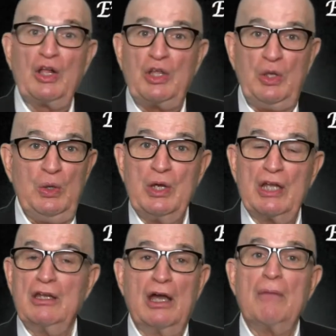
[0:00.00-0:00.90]
you
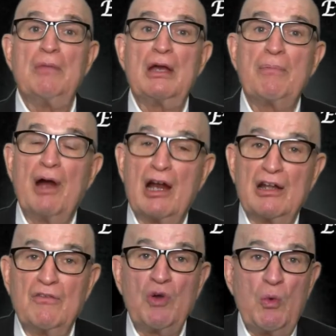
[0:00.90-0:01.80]
can be a part
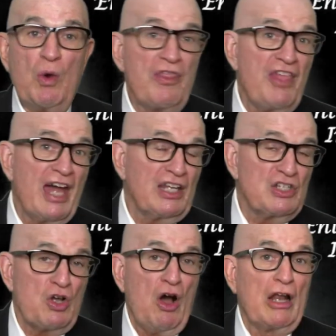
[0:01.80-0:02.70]
of what that is
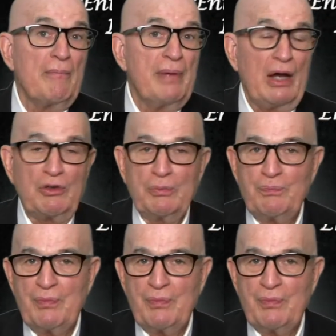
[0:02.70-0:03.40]
all about.